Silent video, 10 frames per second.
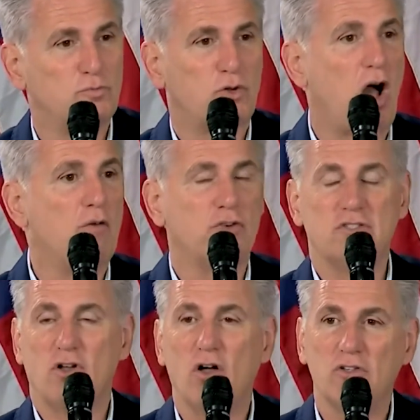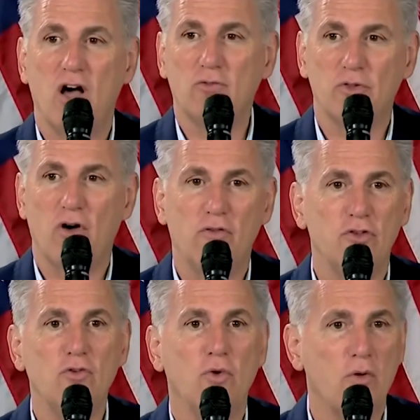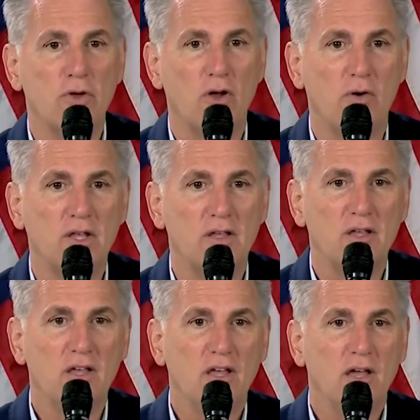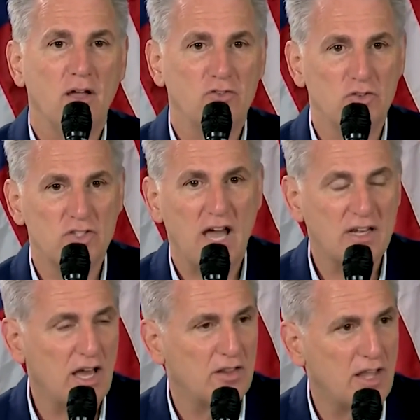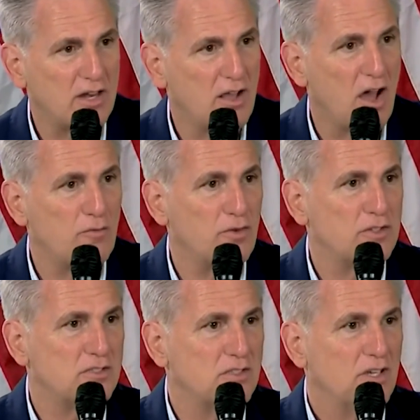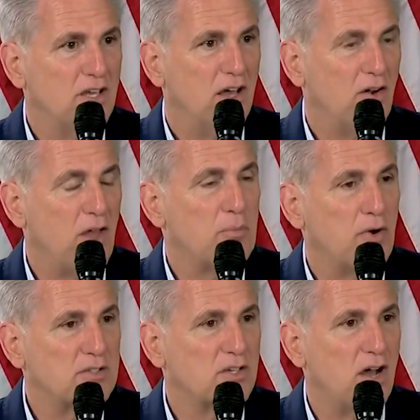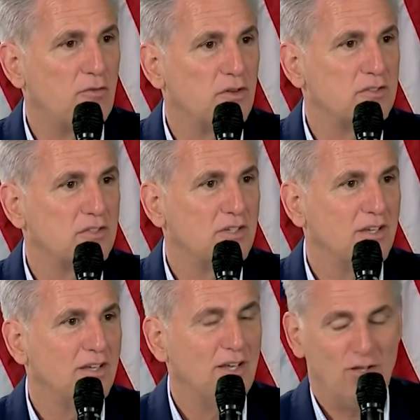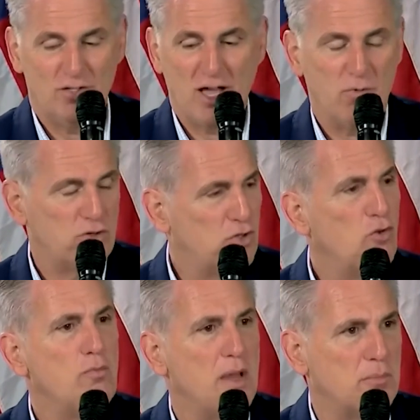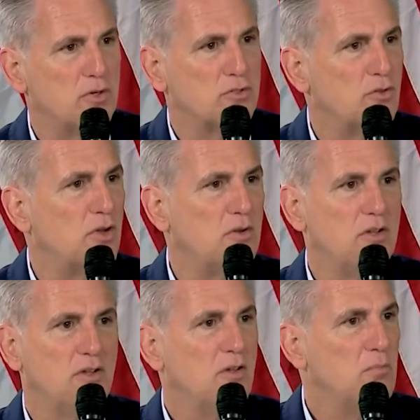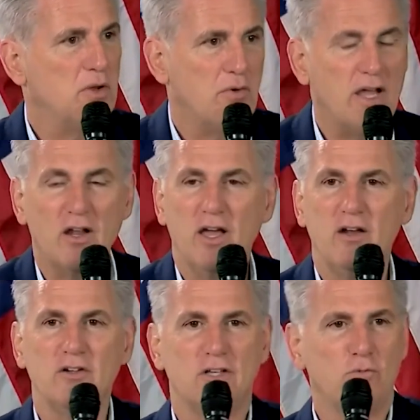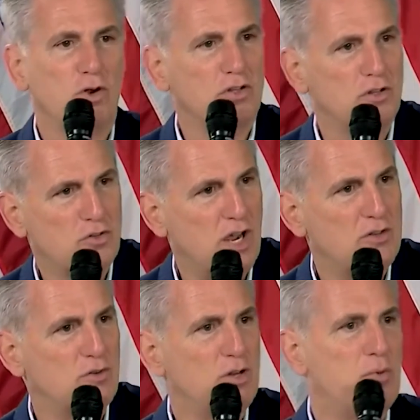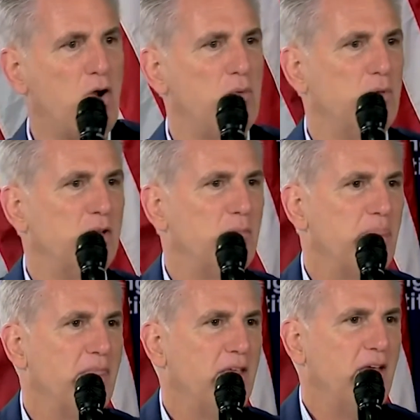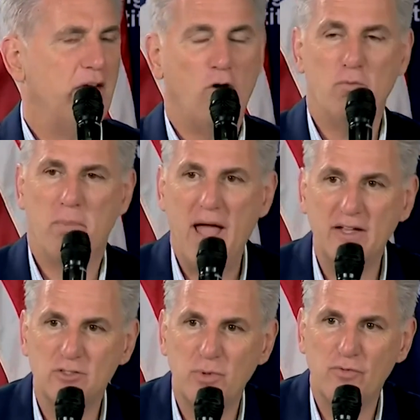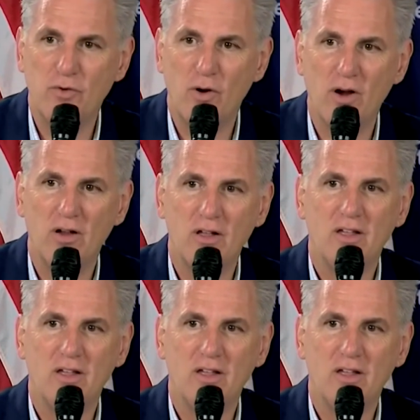conference to all talk with all of you where we're going. As you sat down at that conference or that press conference, you sat with two members who had been regulators, had worked in the Treasury Department, had owned banks before,